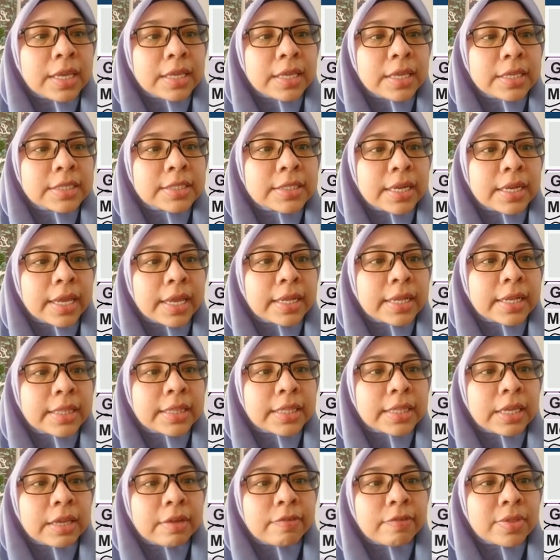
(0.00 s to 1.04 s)

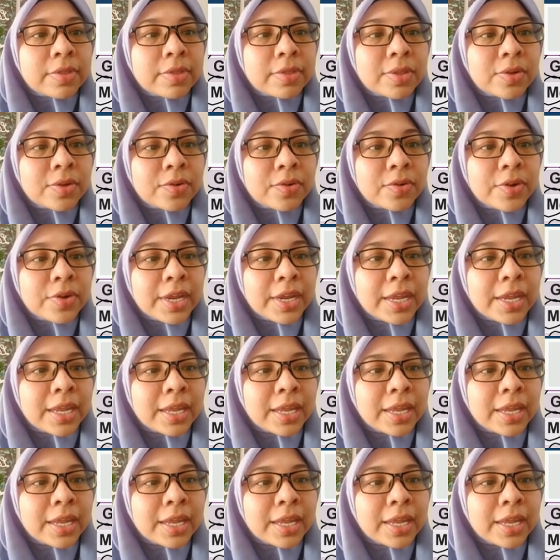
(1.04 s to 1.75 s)
negative 3.